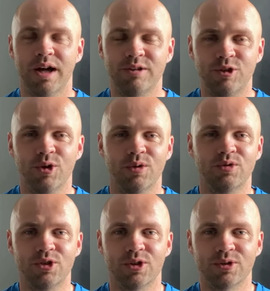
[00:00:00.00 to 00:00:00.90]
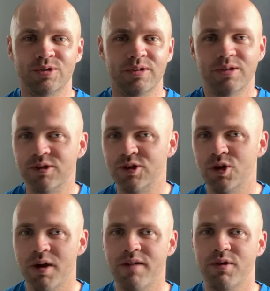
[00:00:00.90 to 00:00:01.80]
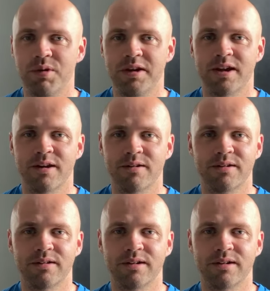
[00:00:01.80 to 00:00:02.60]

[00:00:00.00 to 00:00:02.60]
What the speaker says: I don't just do it every weekend.